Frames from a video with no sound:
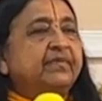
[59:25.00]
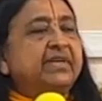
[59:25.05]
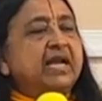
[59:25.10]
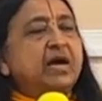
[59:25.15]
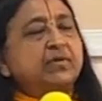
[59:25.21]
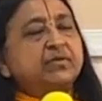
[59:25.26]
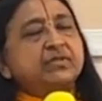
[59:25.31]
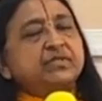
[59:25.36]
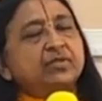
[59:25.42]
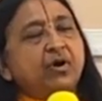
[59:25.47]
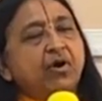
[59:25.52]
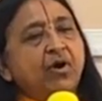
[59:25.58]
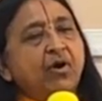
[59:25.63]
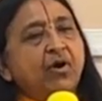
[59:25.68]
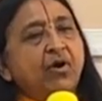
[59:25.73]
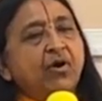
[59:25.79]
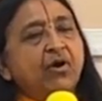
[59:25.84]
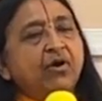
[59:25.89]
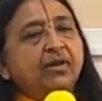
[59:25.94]
Renounce
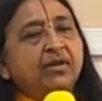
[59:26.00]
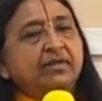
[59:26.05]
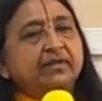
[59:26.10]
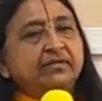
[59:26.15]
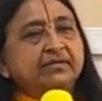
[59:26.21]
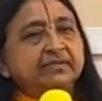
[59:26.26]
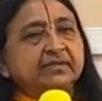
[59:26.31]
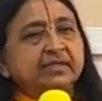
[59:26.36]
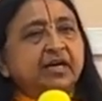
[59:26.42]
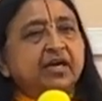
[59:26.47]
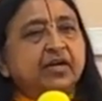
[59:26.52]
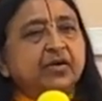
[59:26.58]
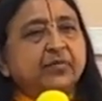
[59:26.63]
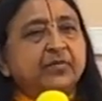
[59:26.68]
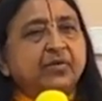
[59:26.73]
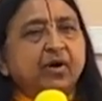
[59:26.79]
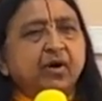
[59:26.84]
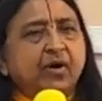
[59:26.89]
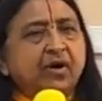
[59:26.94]
all
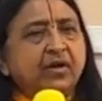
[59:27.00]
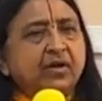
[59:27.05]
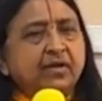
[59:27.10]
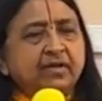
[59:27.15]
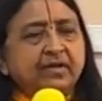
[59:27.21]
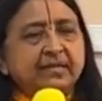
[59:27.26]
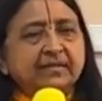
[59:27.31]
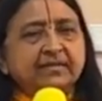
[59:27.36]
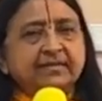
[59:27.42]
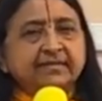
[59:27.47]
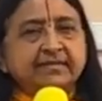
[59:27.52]
dharma, all